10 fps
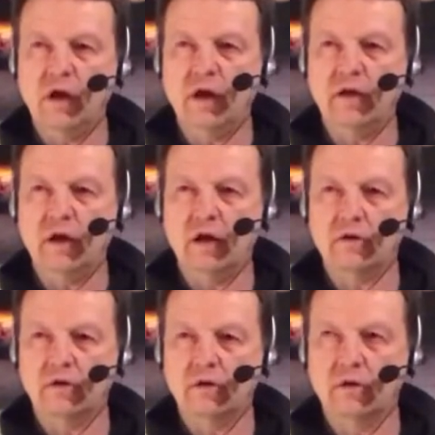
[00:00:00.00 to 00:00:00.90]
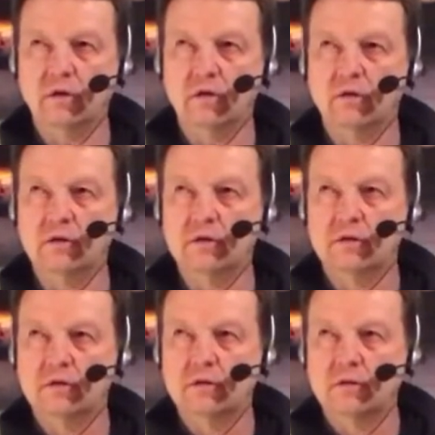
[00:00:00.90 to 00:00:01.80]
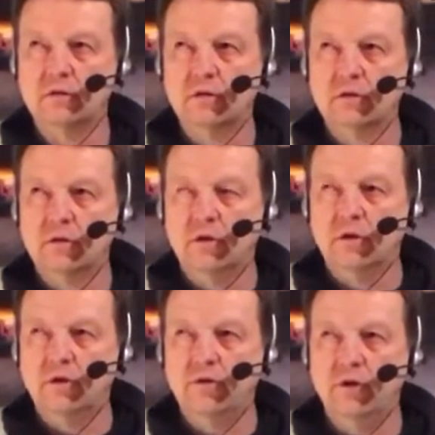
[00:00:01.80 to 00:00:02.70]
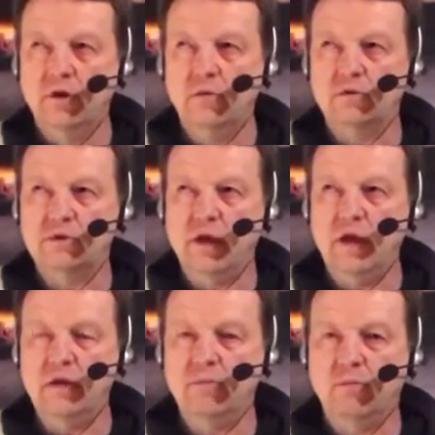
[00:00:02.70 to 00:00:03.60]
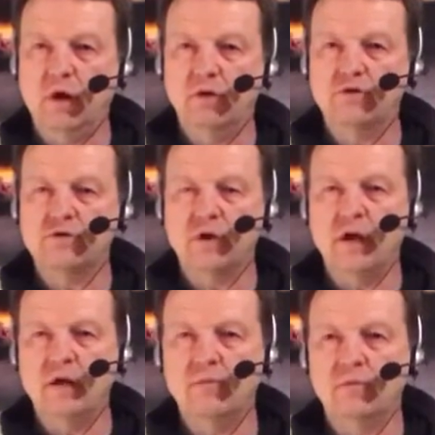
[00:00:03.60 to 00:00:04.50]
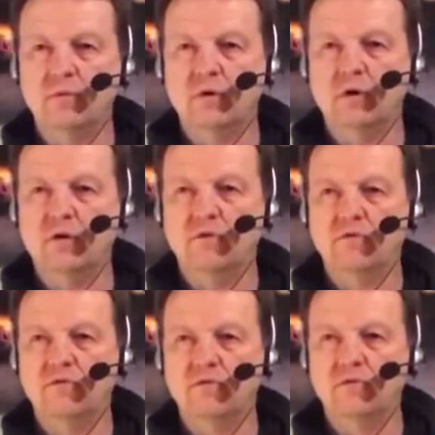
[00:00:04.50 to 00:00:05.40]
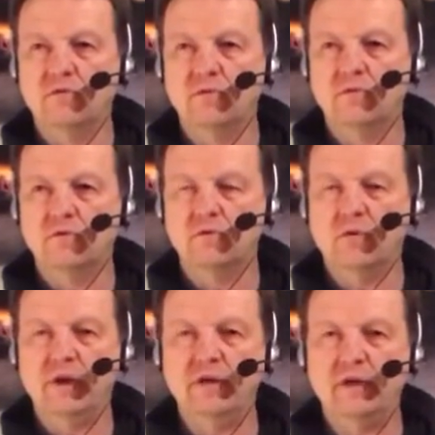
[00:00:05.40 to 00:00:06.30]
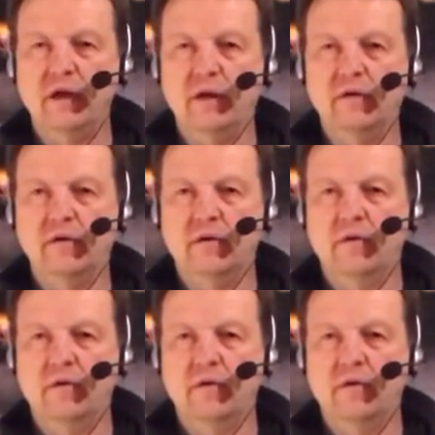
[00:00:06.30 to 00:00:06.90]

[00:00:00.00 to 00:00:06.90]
I got her, I think it was March or April of 2010.